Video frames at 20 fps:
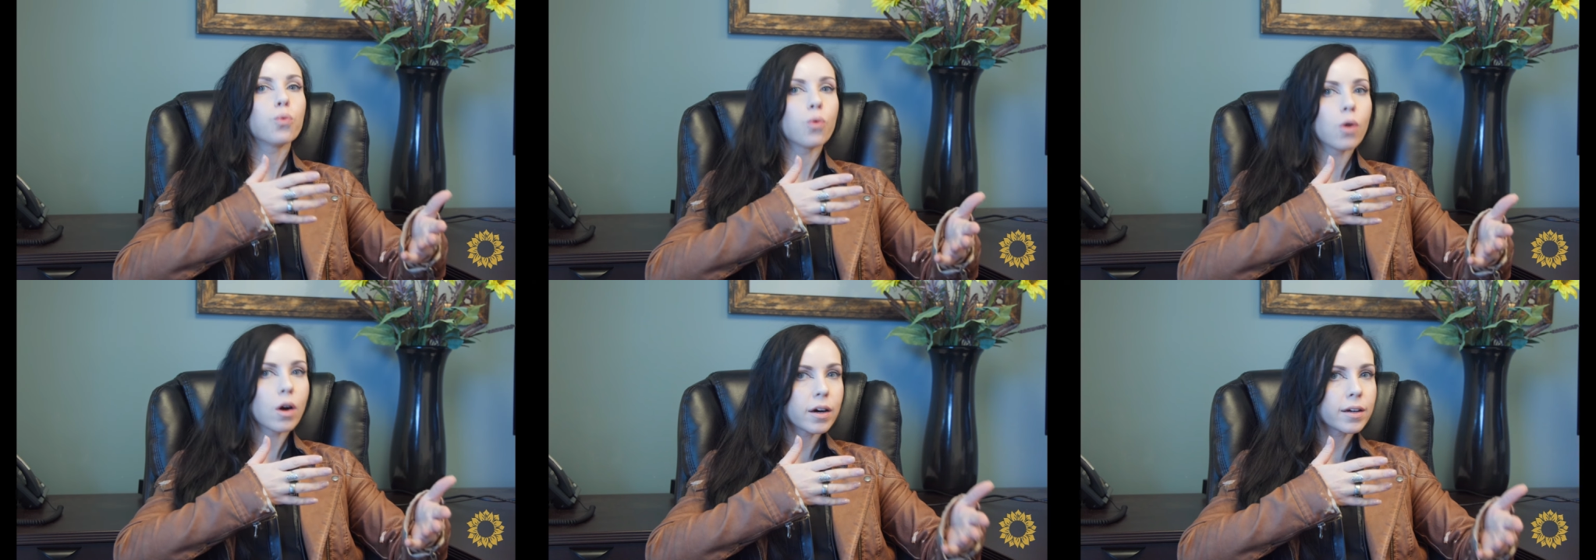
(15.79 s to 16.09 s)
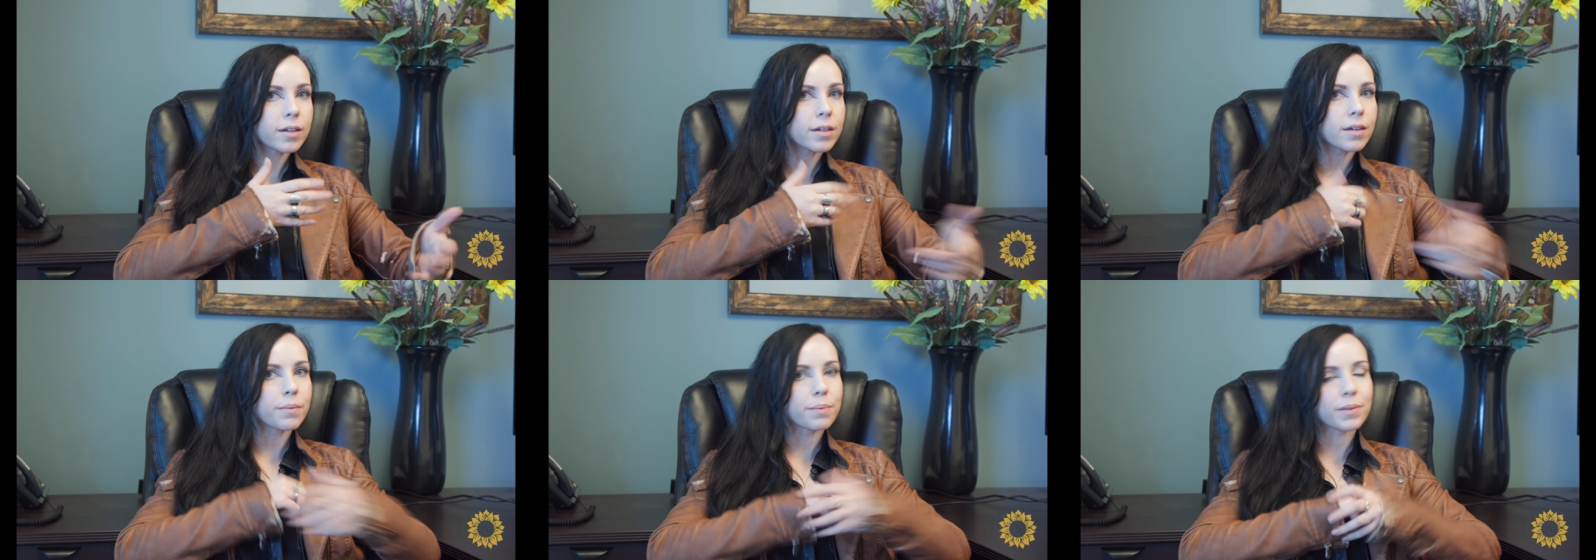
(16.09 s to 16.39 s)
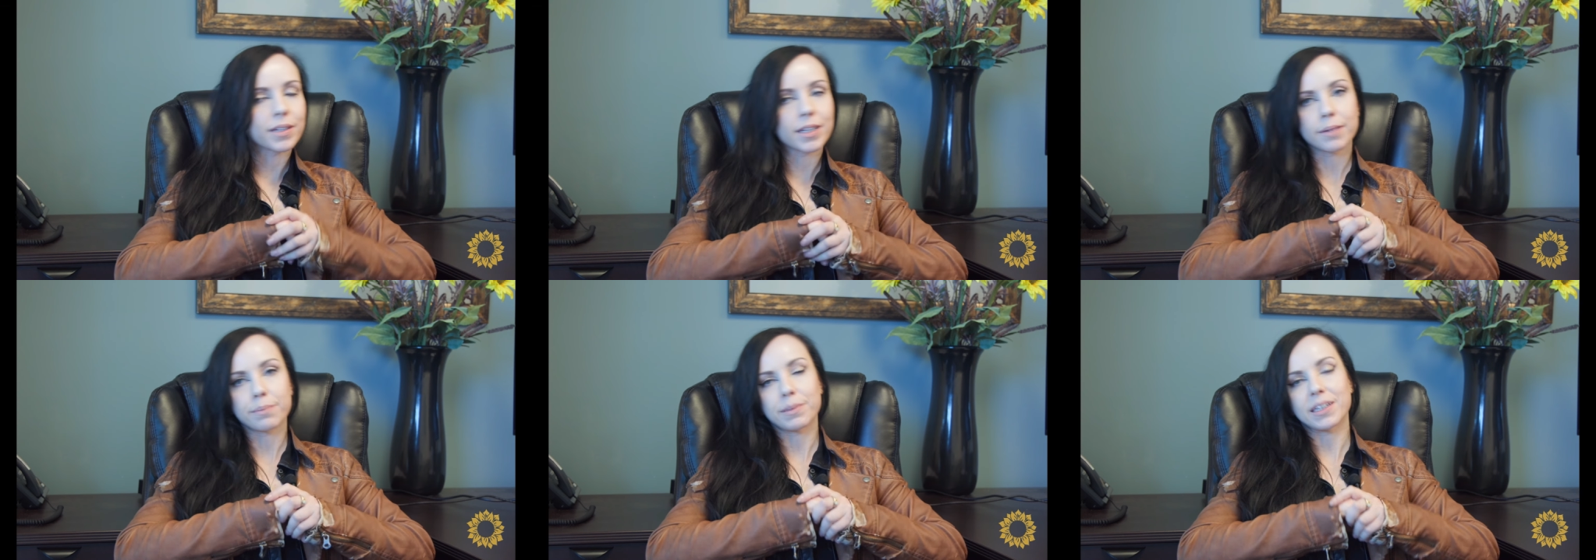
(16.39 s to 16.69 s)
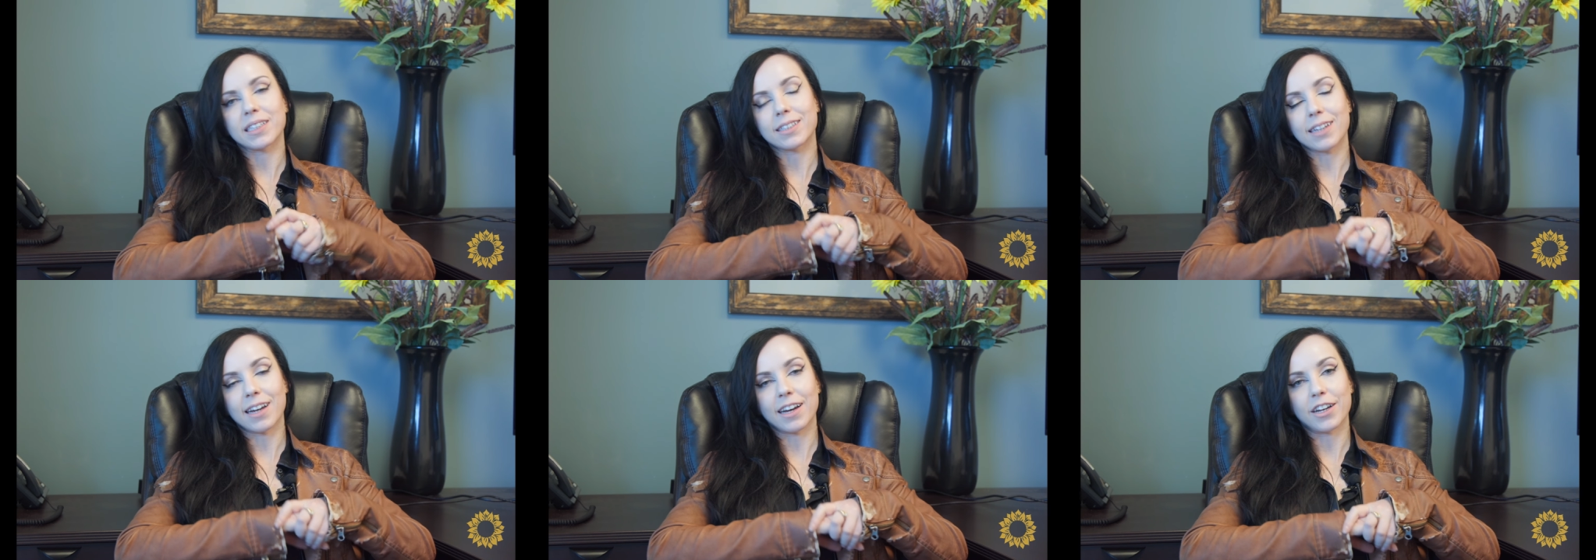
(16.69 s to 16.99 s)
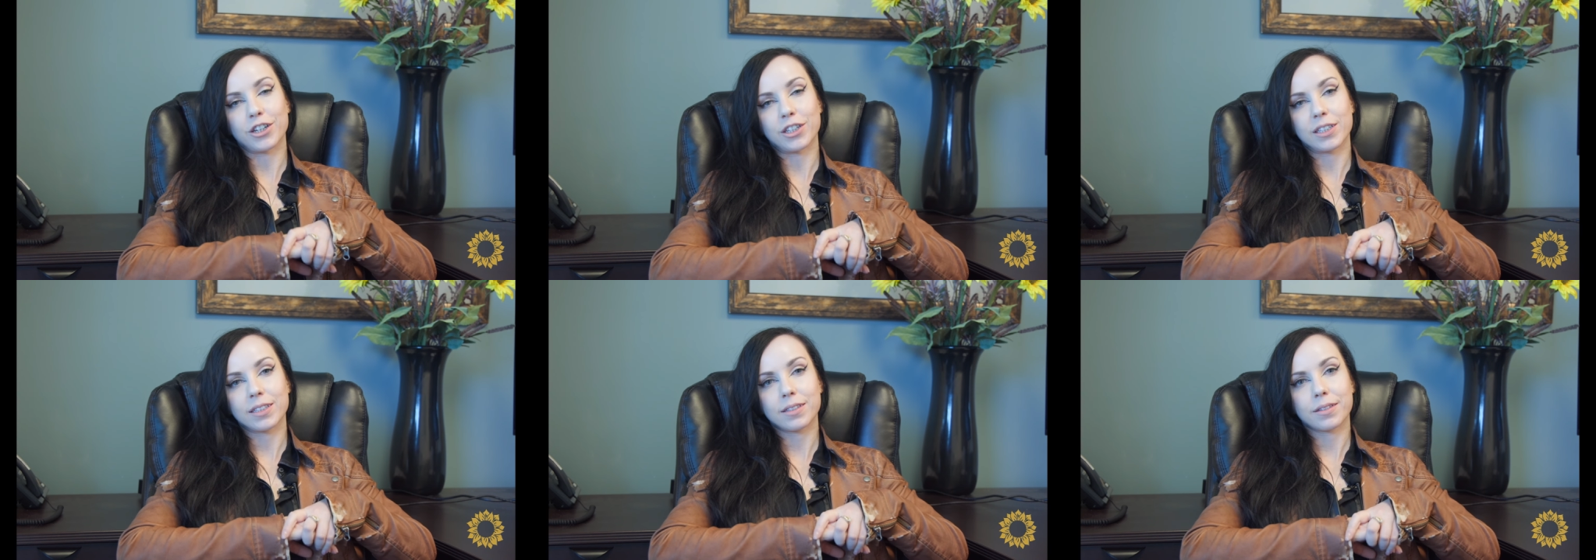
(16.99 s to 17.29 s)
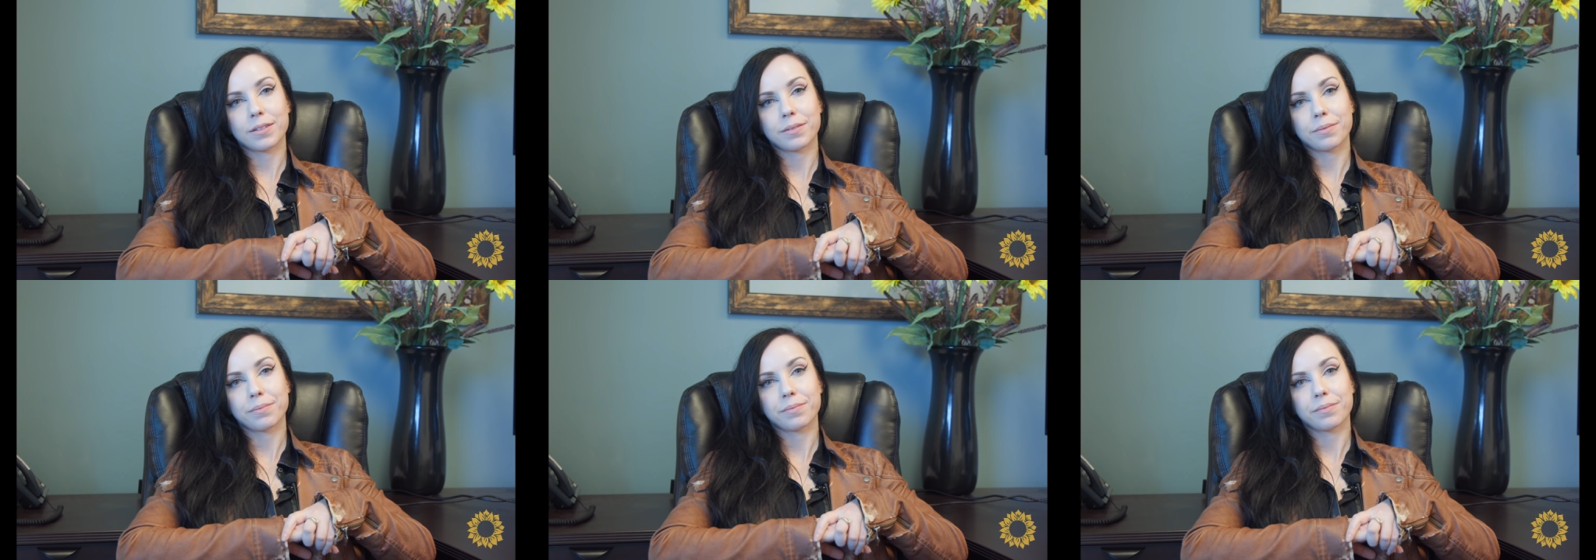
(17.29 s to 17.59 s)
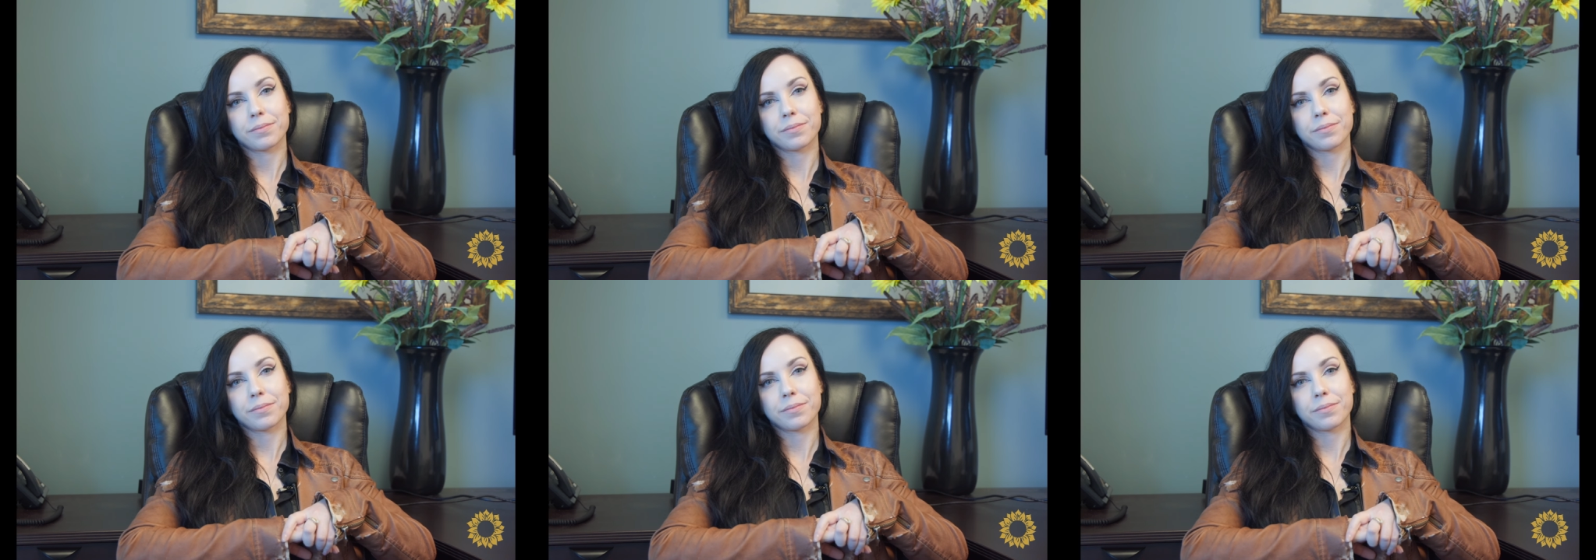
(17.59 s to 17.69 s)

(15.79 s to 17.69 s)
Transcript: what a plant-based diet is.